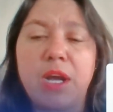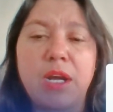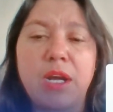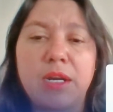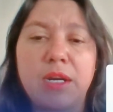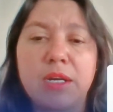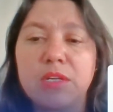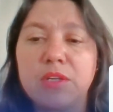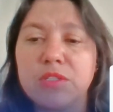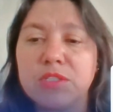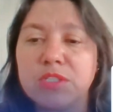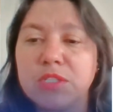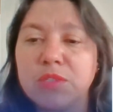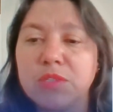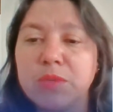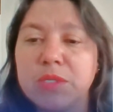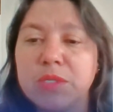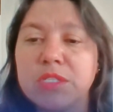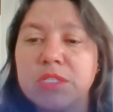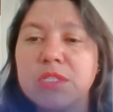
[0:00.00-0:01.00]
a
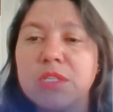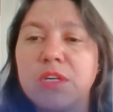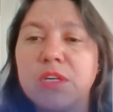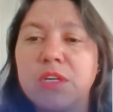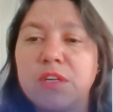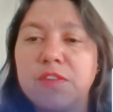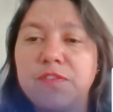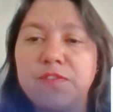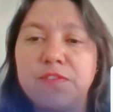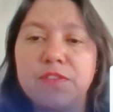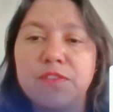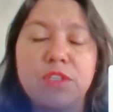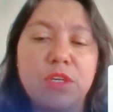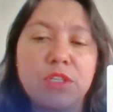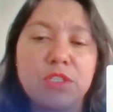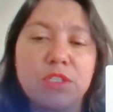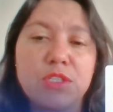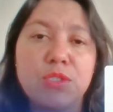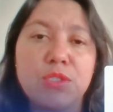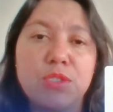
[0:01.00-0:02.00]
consequence of
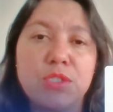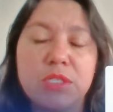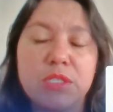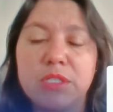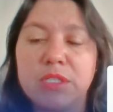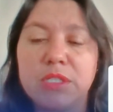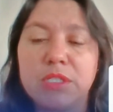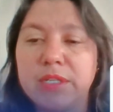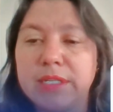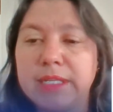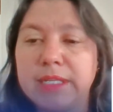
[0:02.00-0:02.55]
not good